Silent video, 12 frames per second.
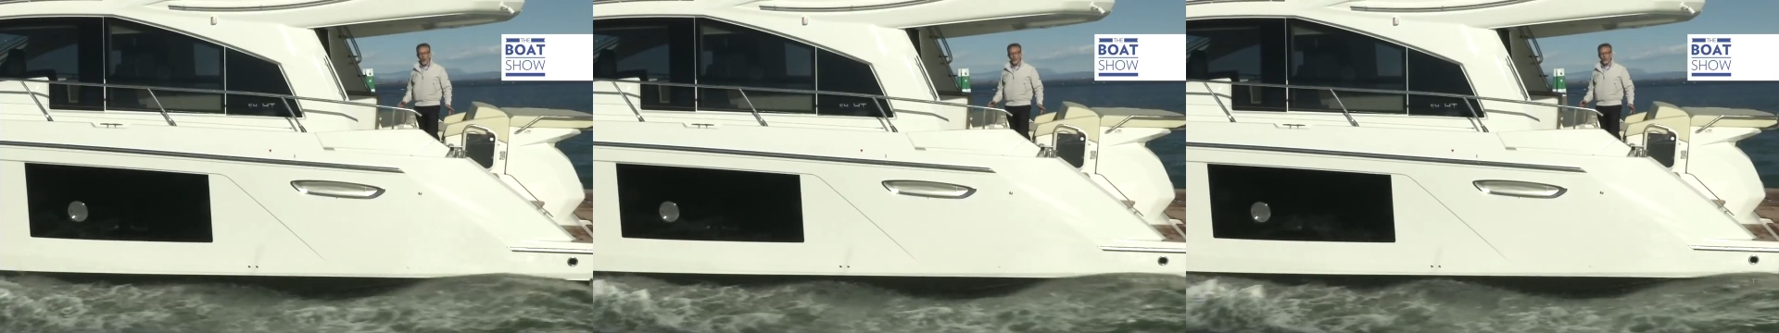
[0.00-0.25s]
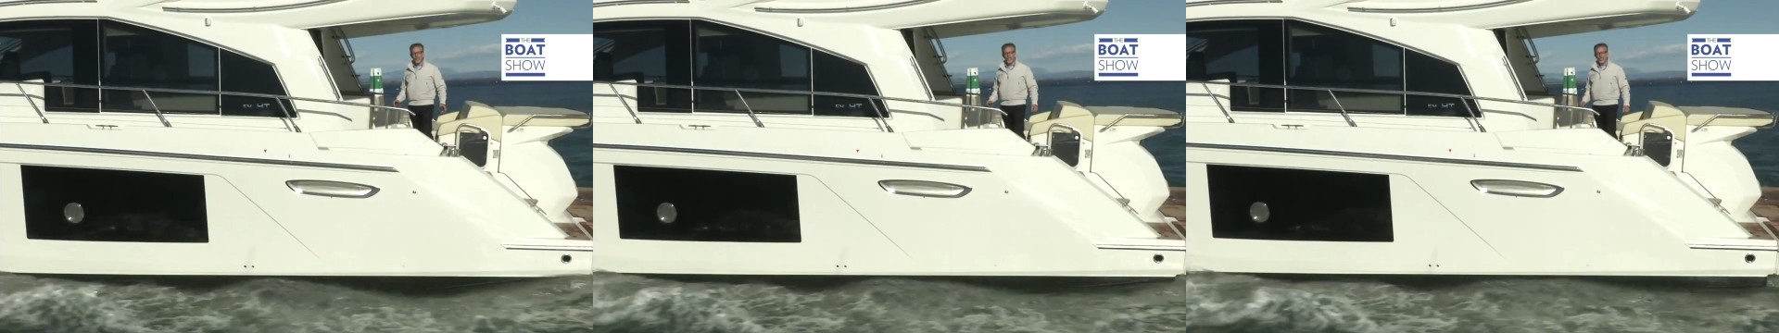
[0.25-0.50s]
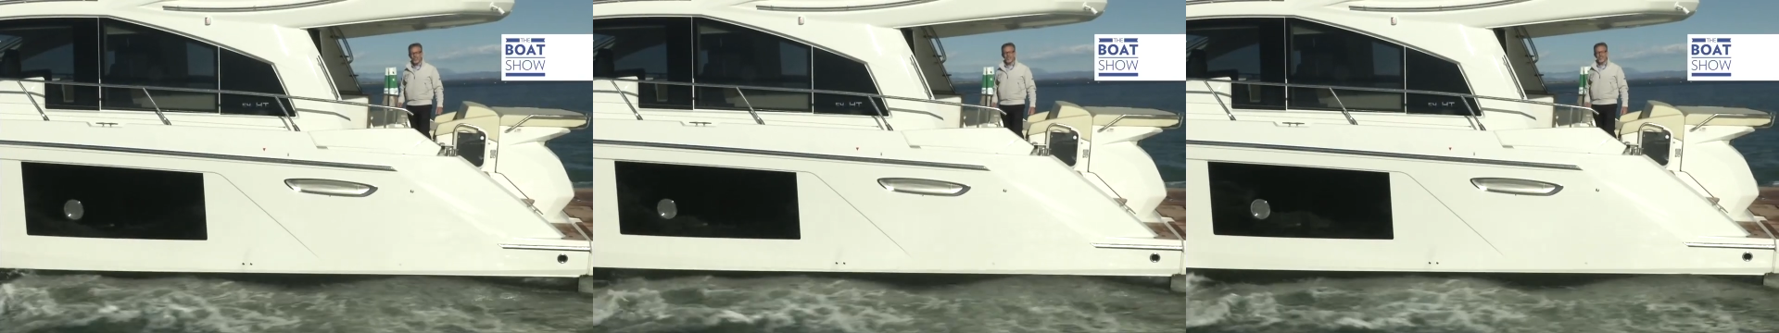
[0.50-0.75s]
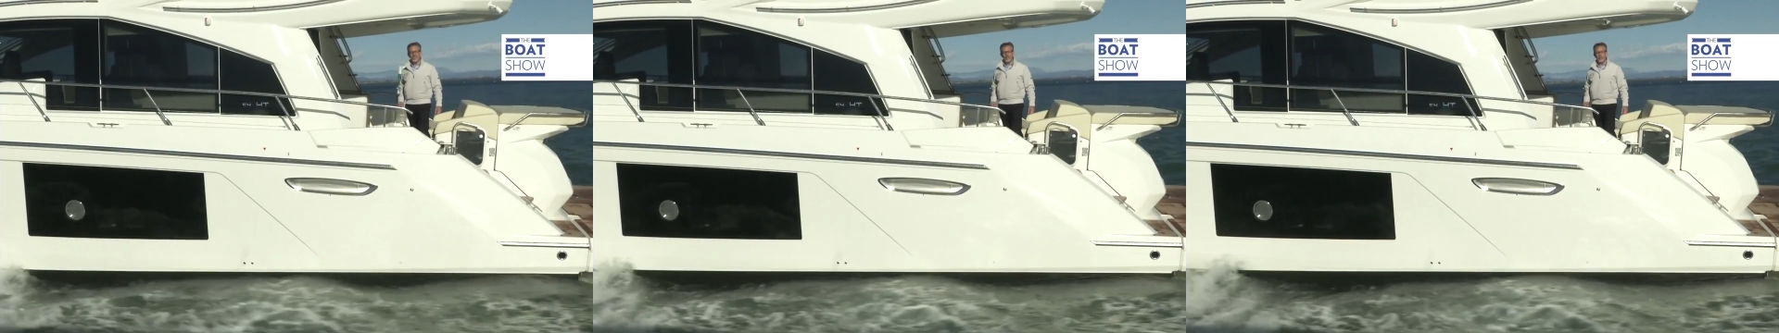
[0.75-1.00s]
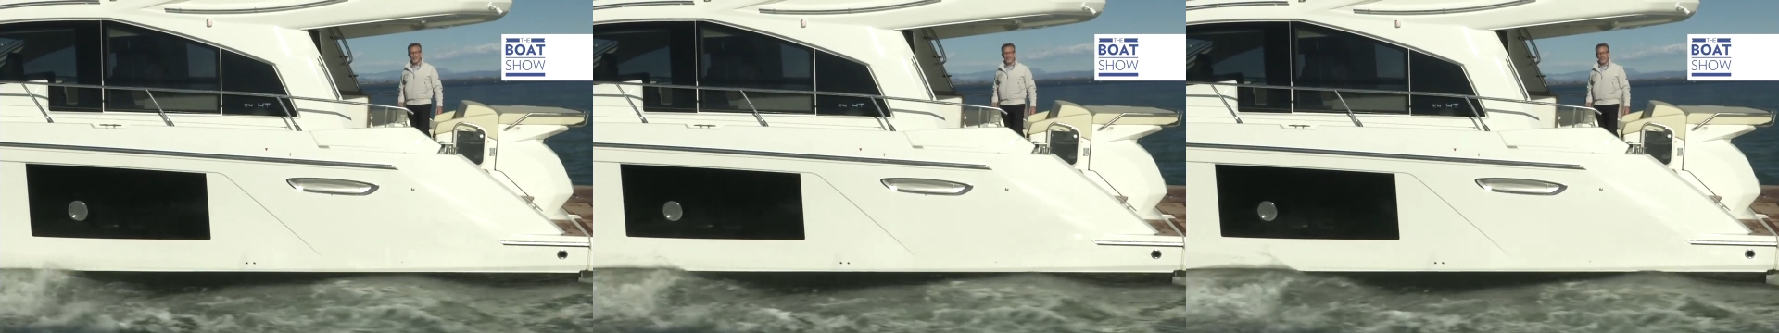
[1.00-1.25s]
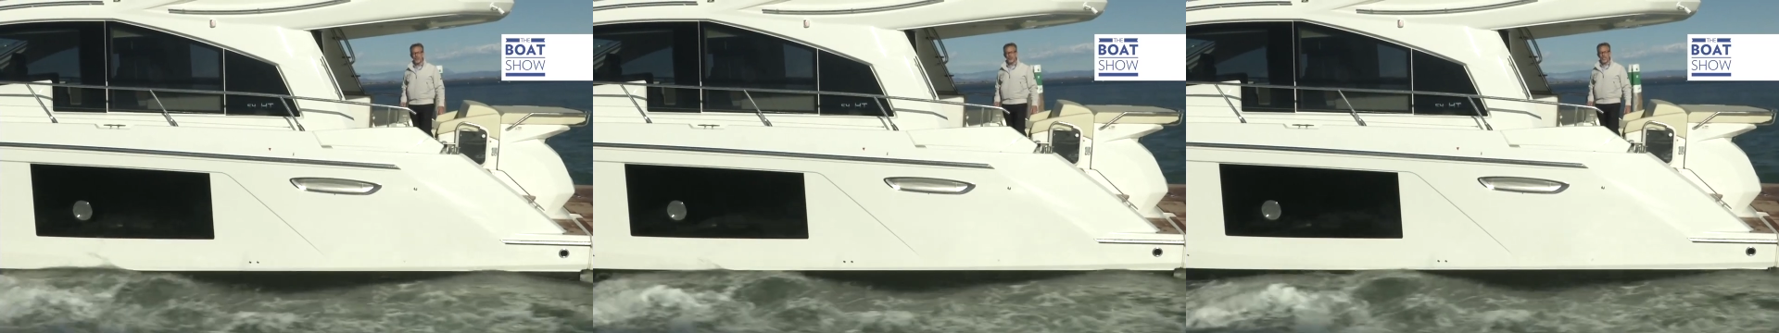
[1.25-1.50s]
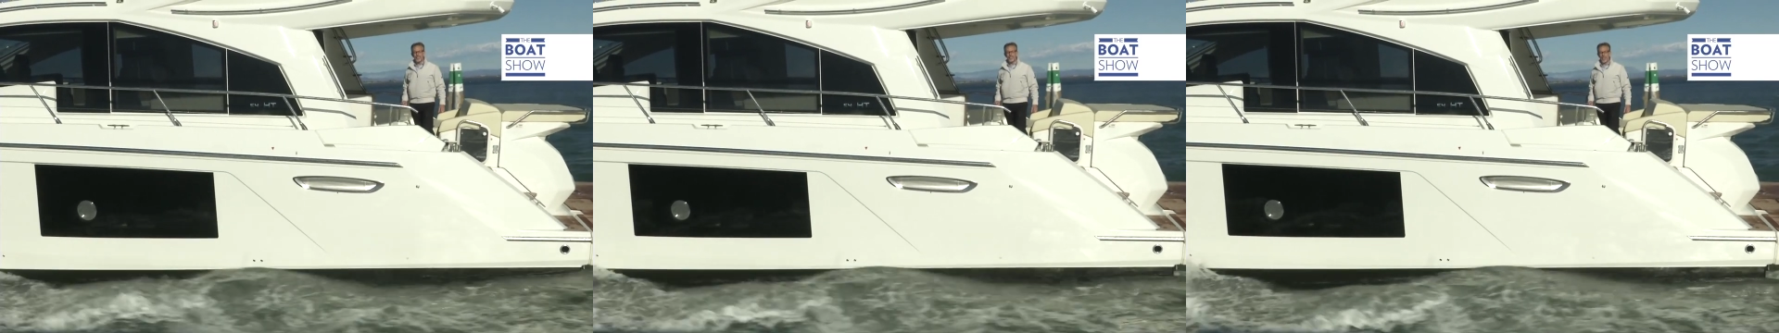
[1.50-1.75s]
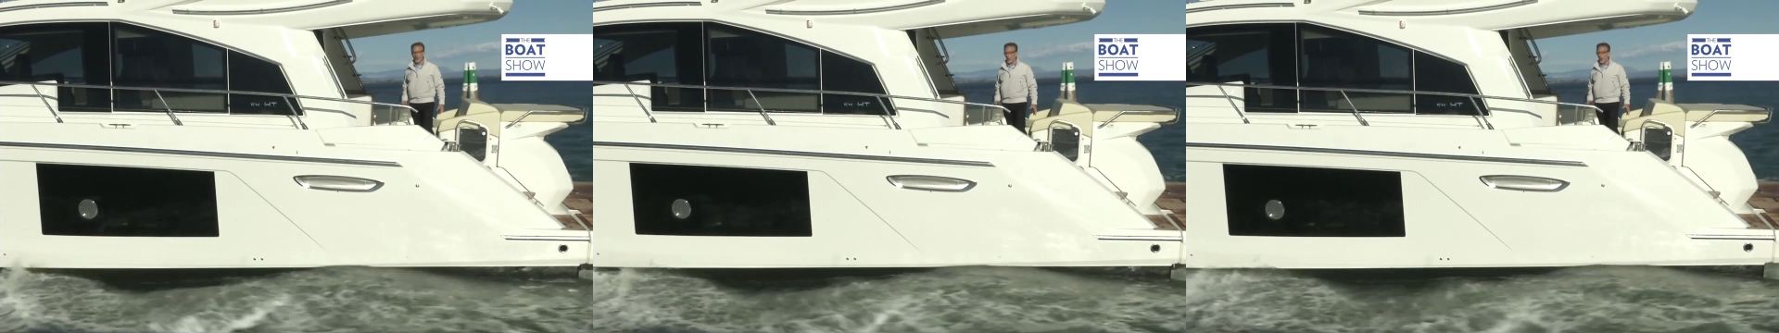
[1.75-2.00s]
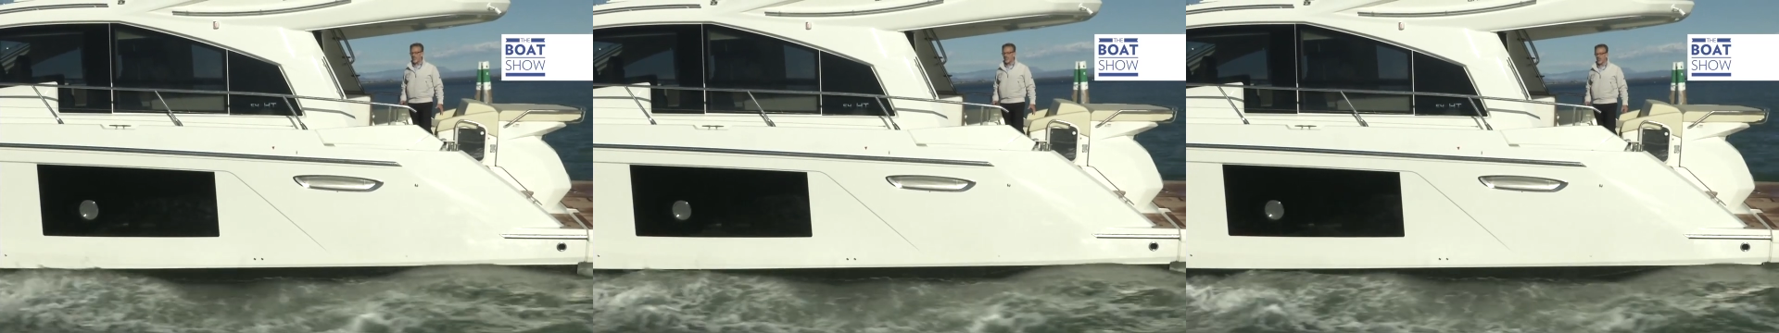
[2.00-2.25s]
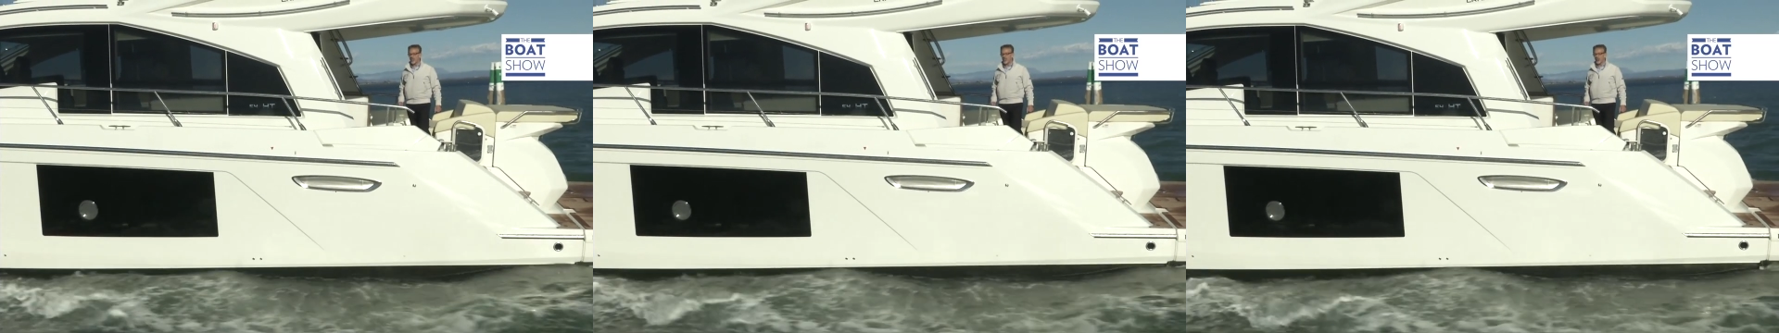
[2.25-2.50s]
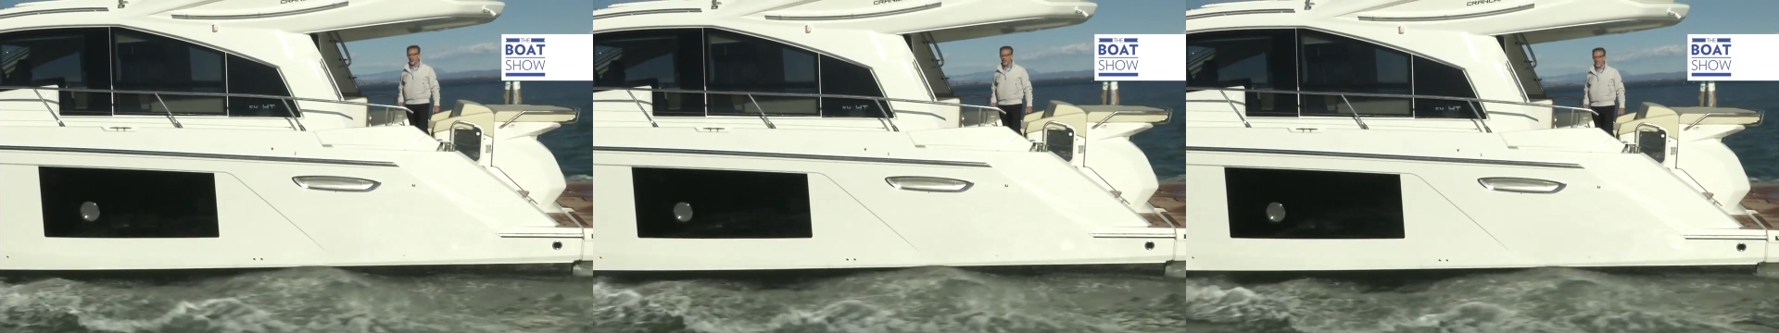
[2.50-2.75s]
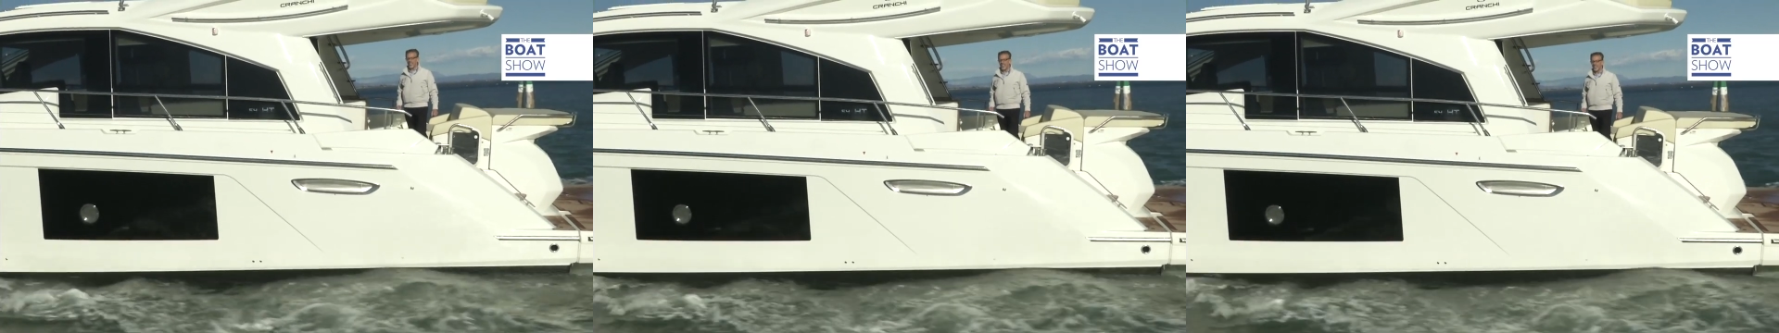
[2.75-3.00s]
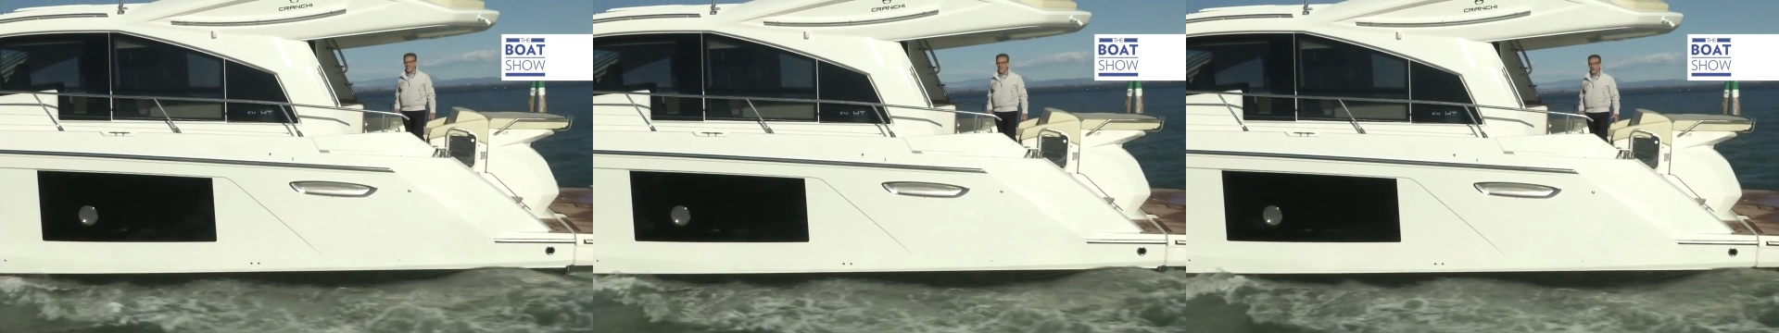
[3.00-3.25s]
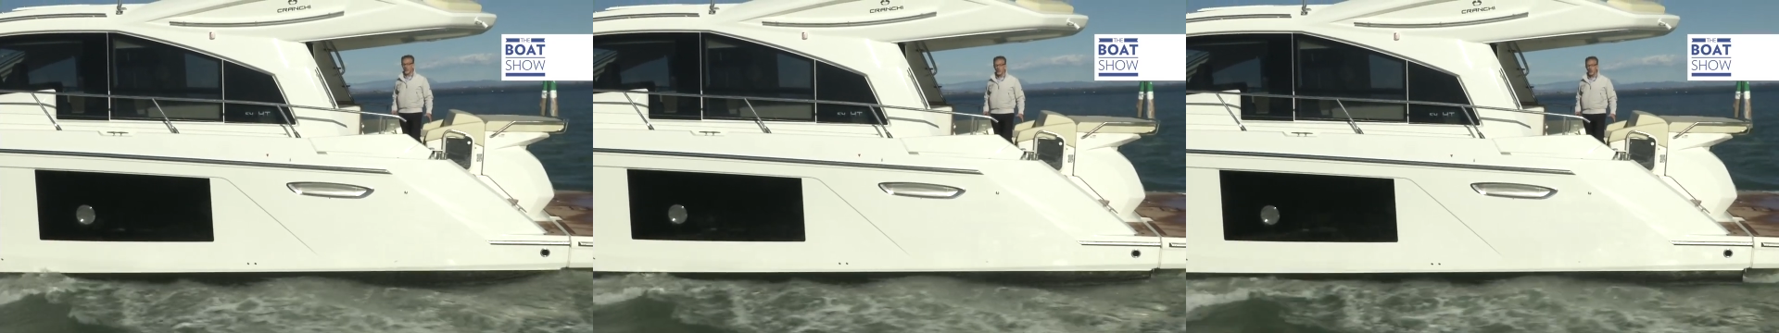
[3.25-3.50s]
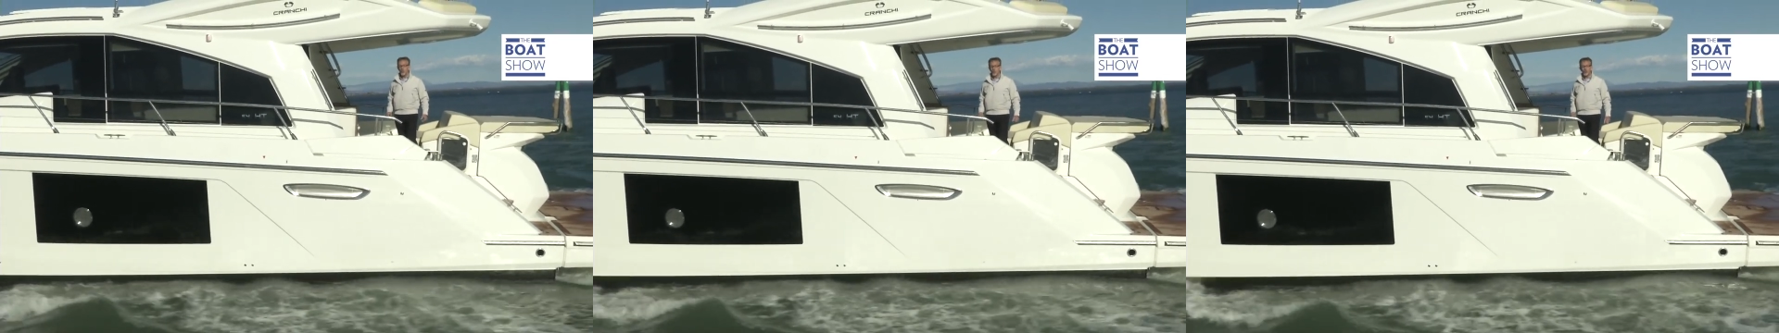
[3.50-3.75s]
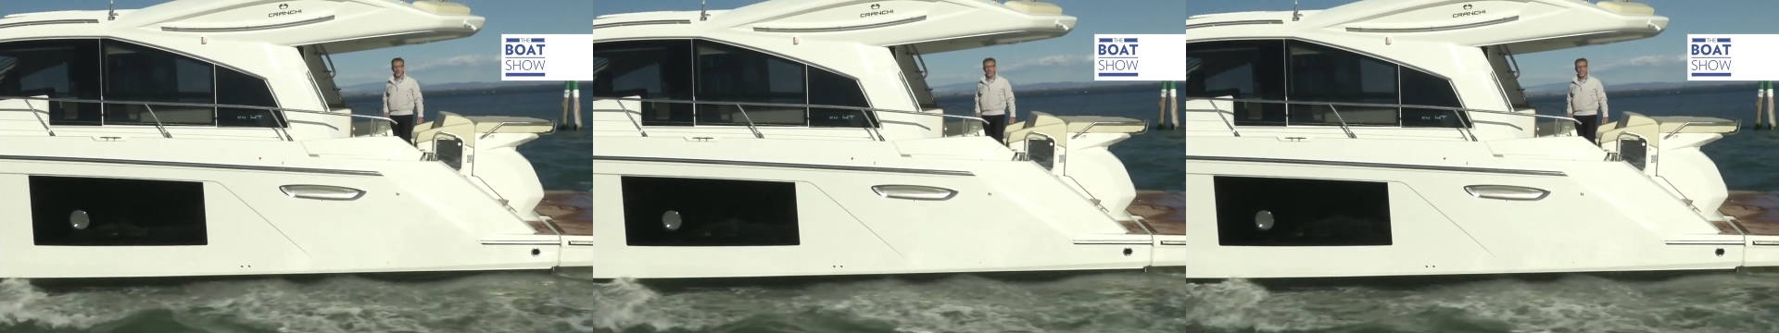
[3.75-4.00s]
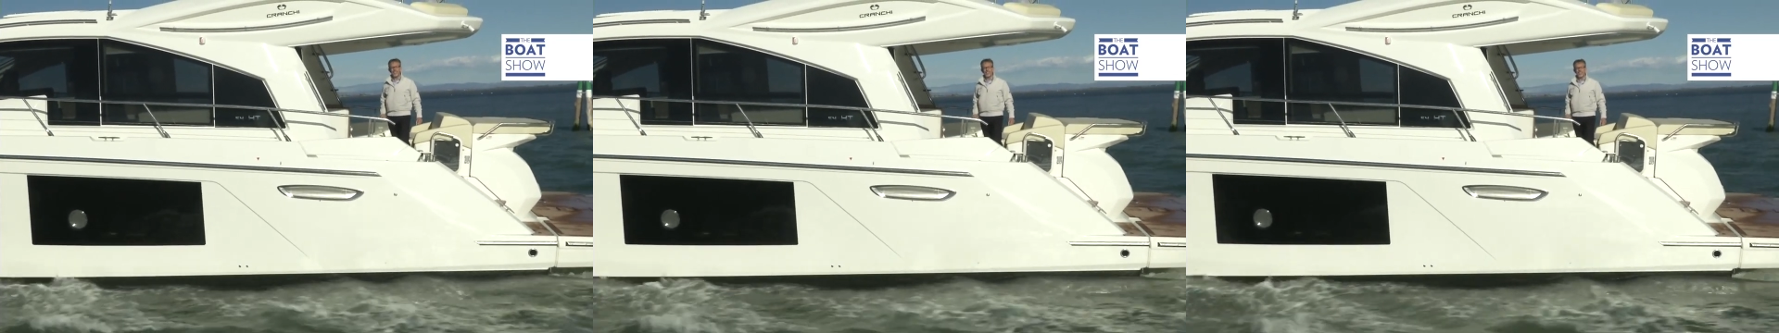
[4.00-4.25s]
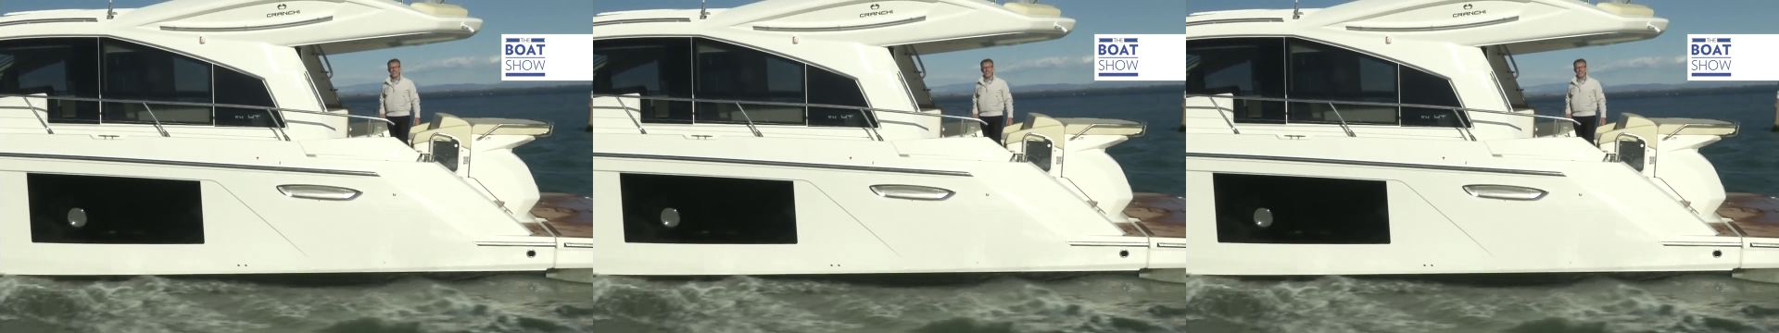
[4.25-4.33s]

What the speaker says: Nobody's mouth can be seen.